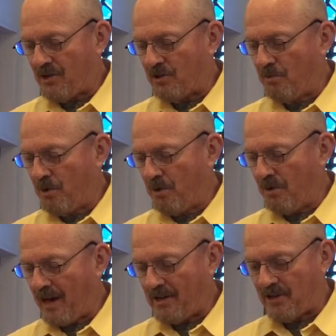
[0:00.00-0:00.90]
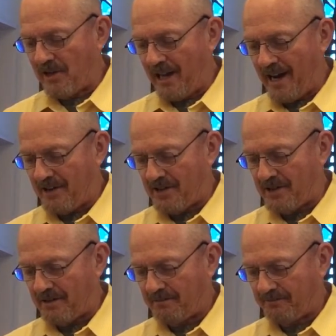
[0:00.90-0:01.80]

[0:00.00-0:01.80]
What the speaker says: smooth as glass.